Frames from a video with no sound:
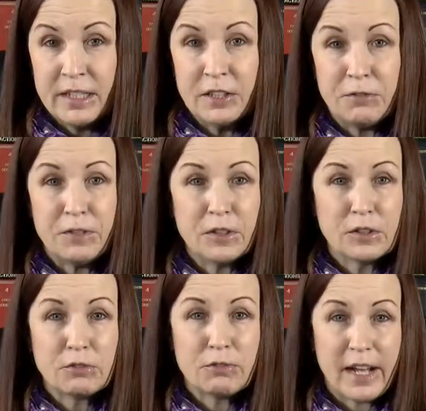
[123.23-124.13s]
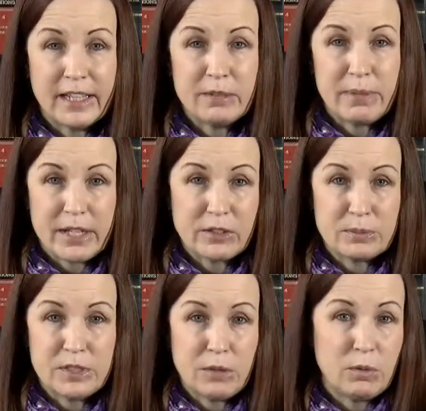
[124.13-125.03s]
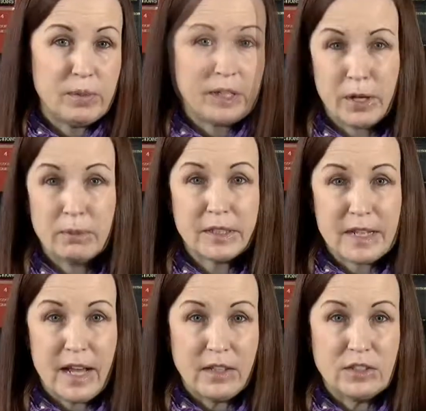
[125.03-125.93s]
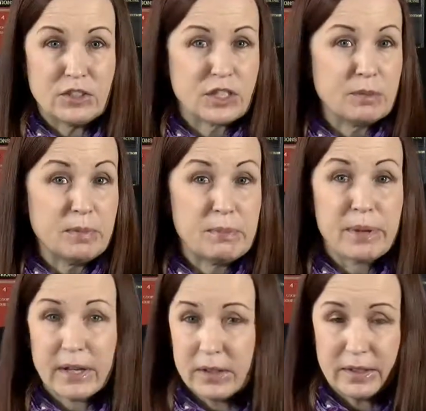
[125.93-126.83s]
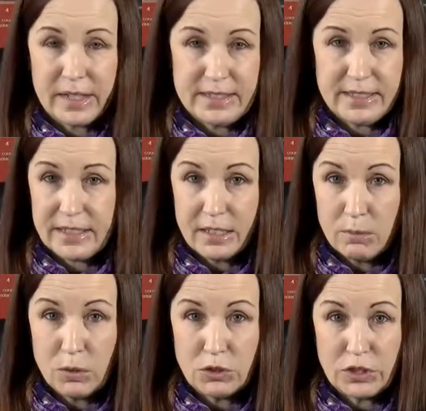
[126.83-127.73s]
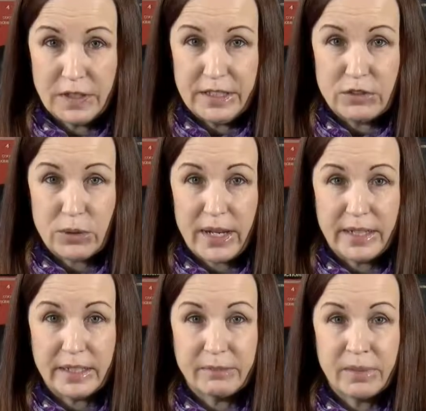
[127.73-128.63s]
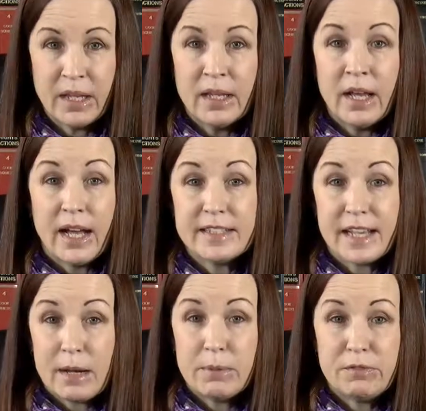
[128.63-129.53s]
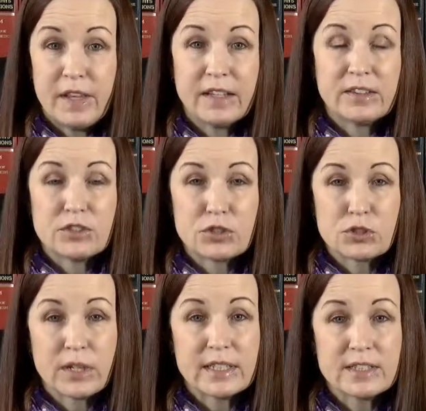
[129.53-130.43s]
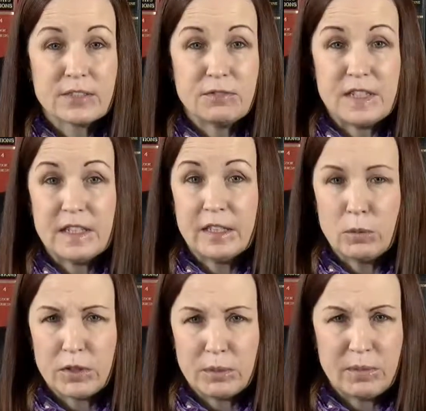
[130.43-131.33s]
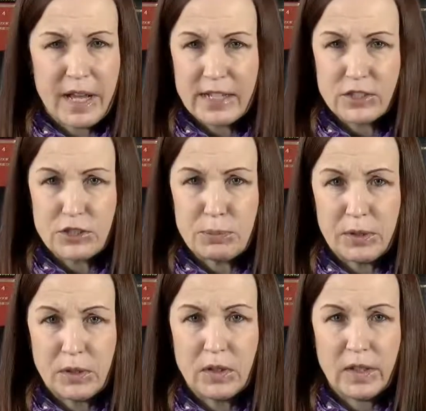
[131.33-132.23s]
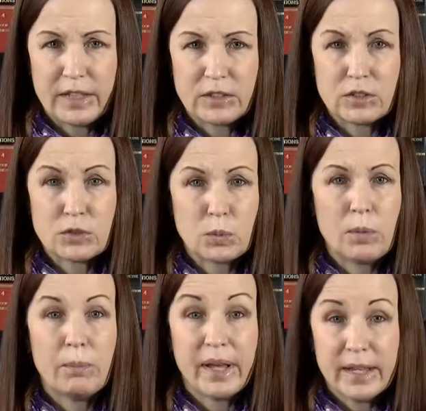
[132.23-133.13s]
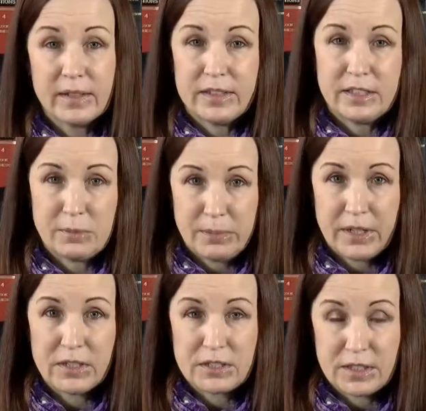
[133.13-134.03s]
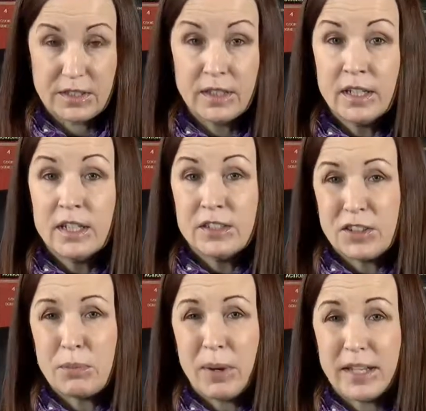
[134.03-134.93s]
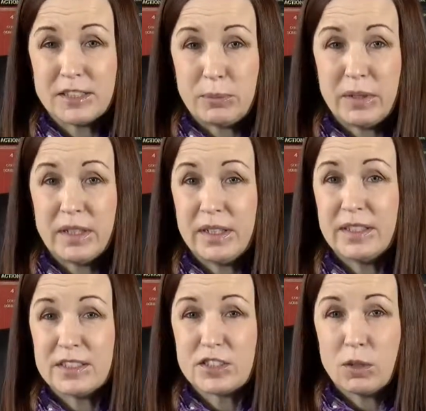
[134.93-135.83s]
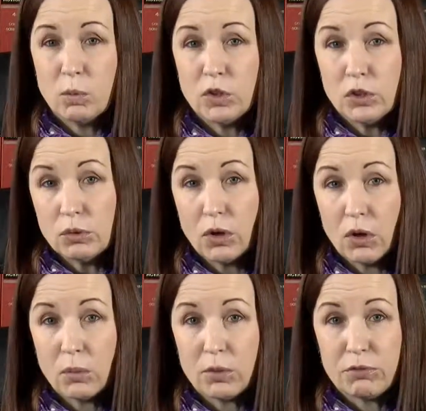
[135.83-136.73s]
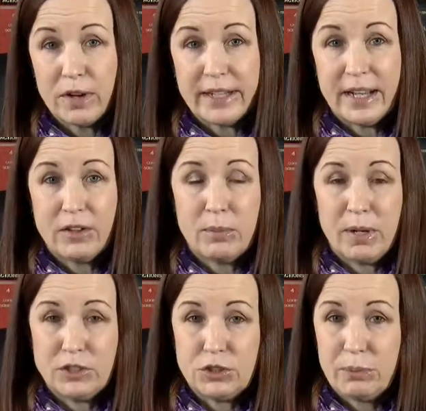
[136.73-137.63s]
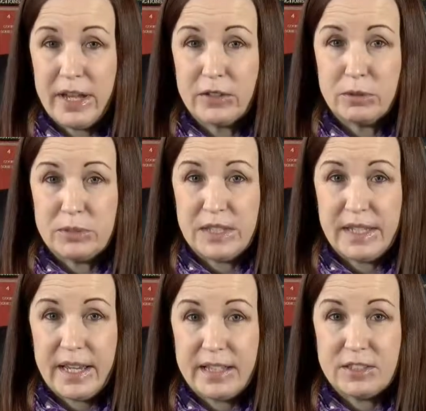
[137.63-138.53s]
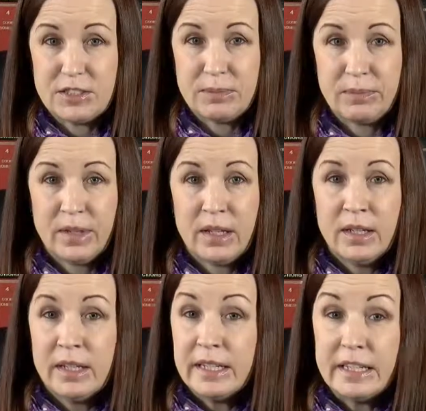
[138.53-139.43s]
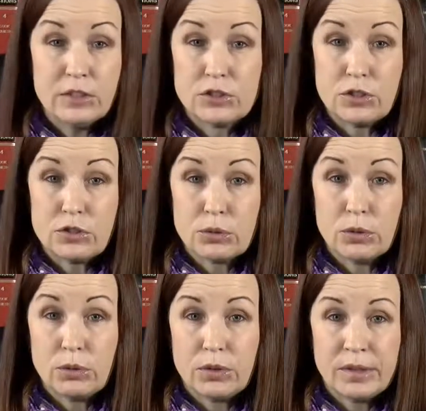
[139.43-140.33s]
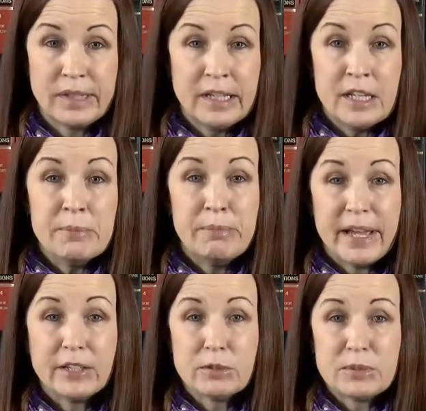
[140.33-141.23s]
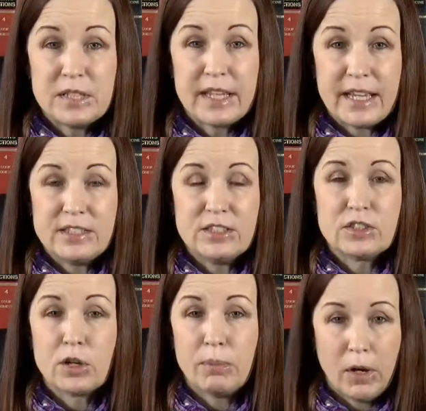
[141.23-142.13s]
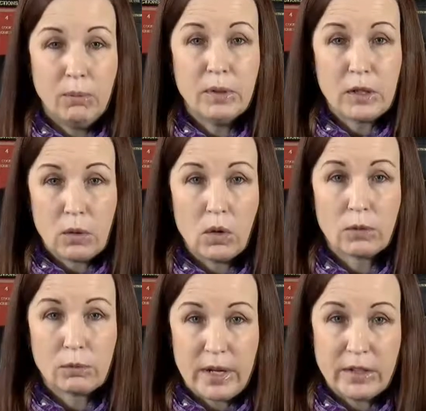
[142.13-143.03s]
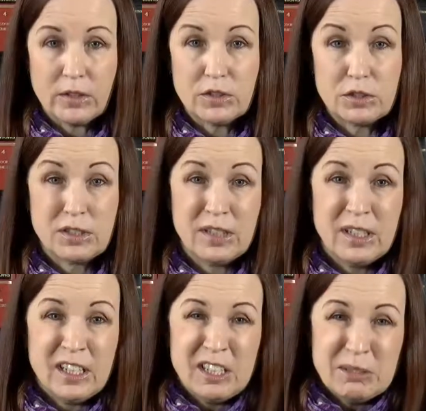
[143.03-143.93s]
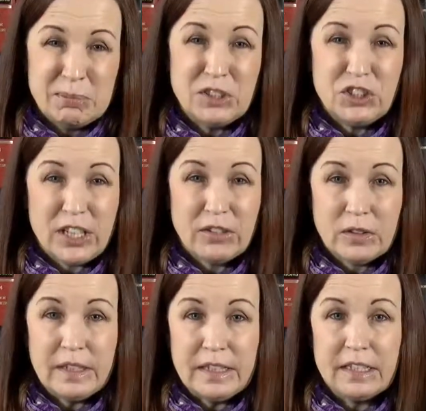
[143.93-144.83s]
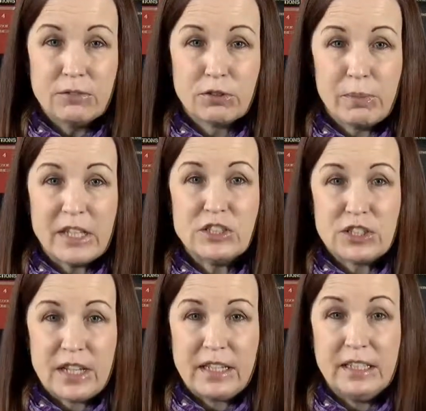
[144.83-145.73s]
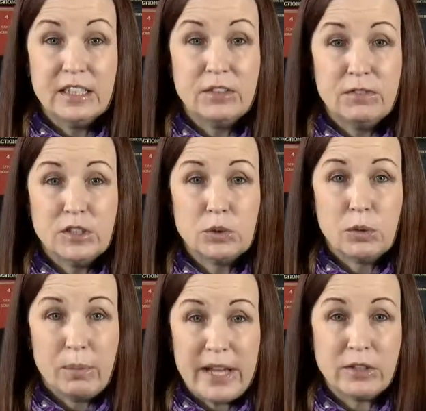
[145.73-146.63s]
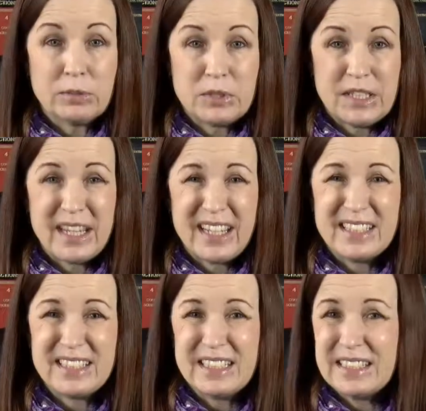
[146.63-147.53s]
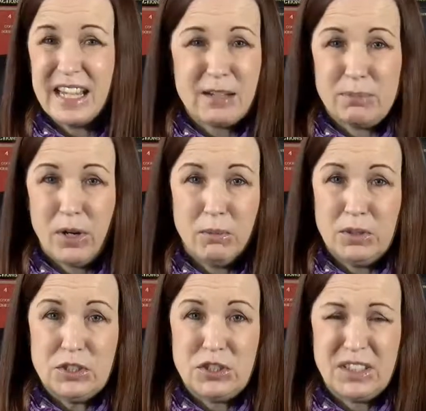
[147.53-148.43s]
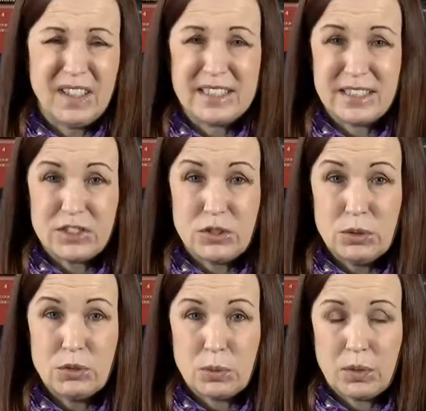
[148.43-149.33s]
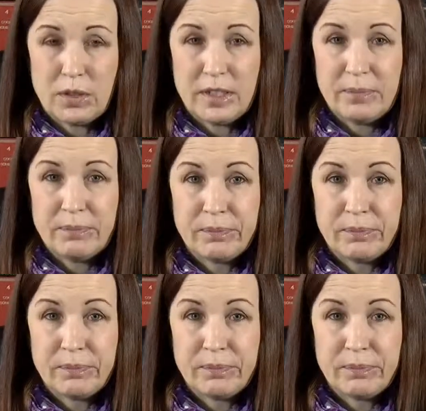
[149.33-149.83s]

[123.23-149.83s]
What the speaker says: The fear that filing bankruptcy will be public knowledge can be paralyzing and emotionally draining. On top of that, the stress of dealing with obnoxious bill collectors will pale in comparison to the possibility that someone you know will find out about your bankruptcy case. Here's the truth. Bankruptcy cases are public court records. But generally, the information on an individual bankruptcy case is not published unless it's newsworthy.